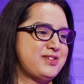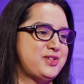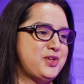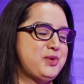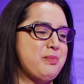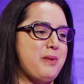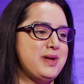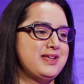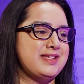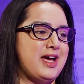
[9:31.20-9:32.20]
2
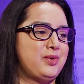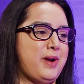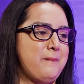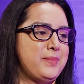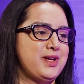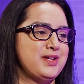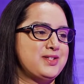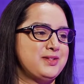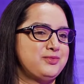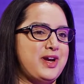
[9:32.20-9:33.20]
Mummies Outnumbered.
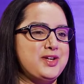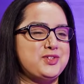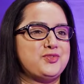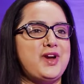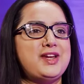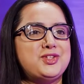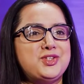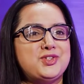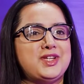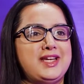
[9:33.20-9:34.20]
Rach
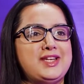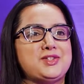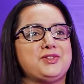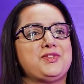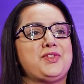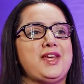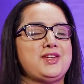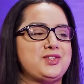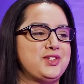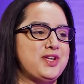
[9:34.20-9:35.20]
is the leader of
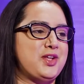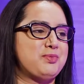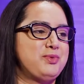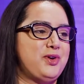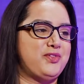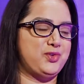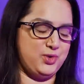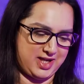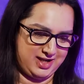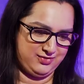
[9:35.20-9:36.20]
this. She tells me off for not
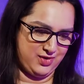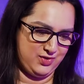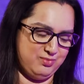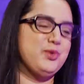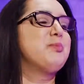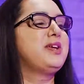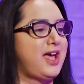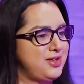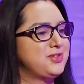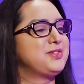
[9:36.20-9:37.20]
getting involved more, but yes.